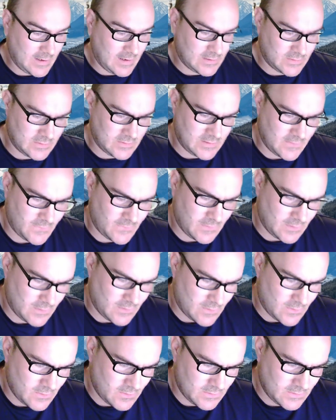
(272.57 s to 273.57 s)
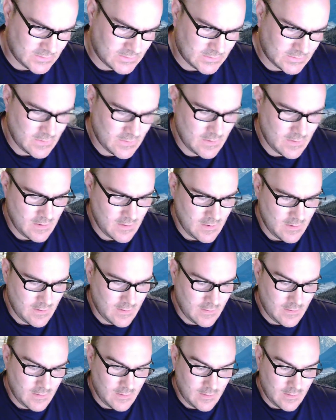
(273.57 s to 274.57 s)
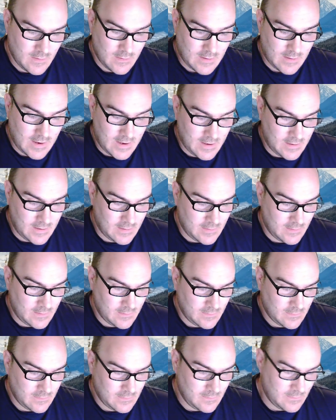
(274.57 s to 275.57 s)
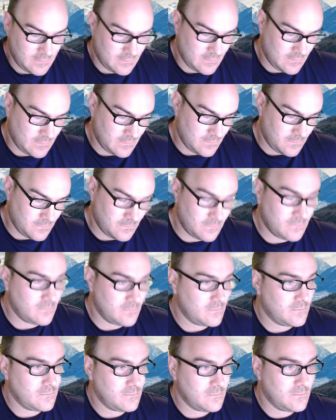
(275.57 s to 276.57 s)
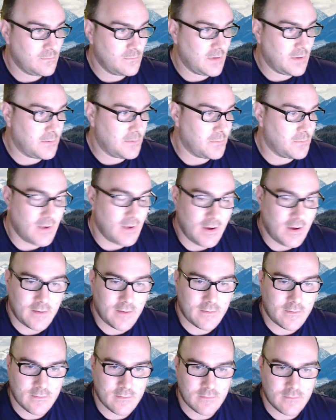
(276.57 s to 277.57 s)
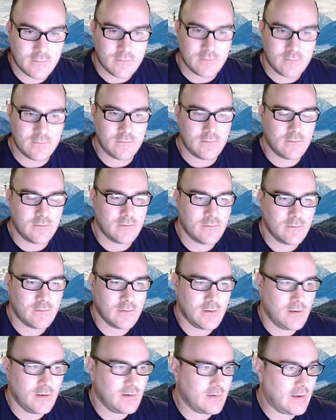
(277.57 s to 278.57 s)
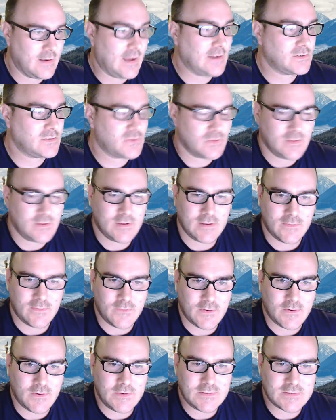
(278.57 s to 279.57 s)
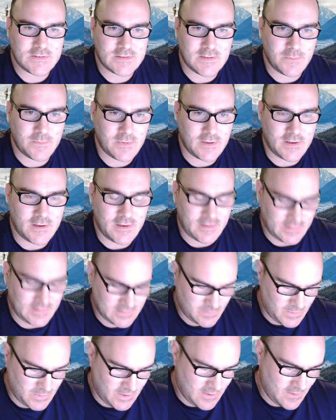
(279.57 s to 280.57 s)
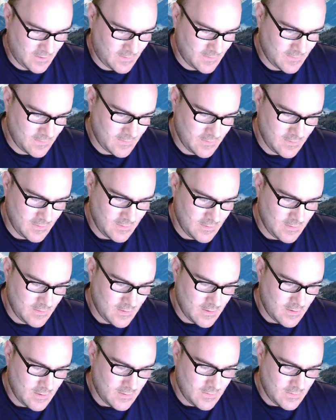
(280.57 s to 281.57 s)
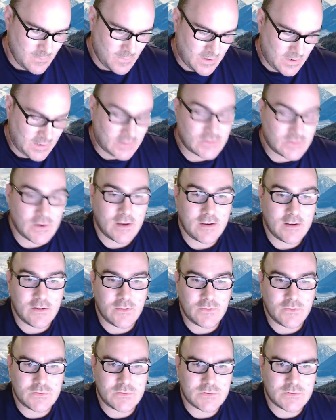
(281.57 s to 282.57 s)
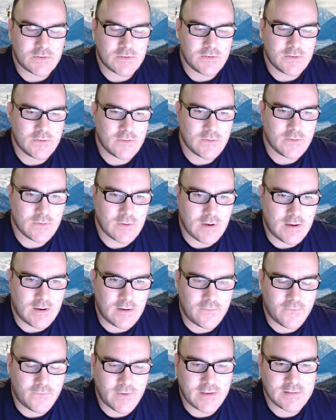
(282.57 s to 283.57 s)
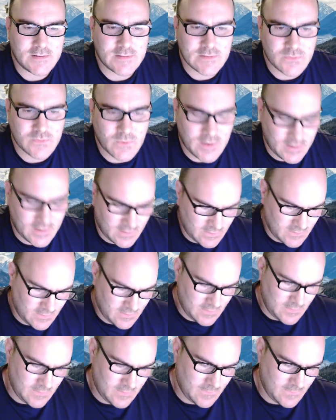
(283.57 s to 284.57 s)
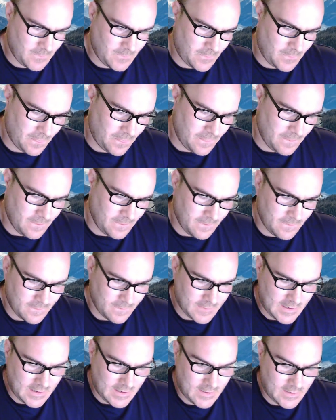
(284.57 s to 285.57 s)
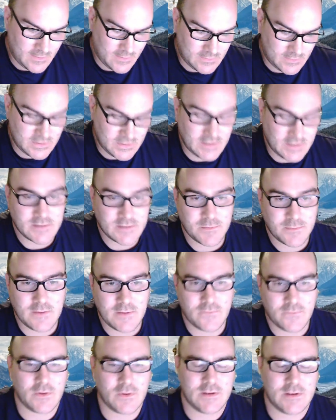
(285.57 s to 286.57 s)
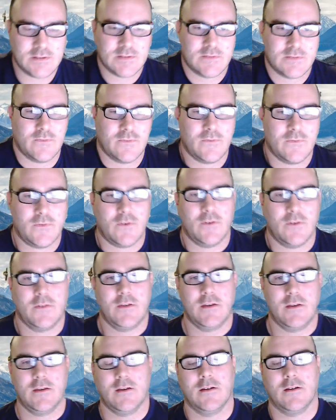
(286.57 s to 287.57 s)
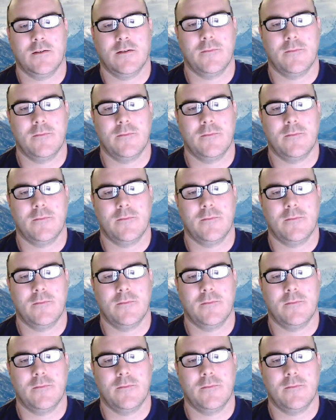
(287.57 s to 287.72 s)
the different learners? I am not naturally a very stimulating speaker, but I tried to use faces when I could. I changed my voice for the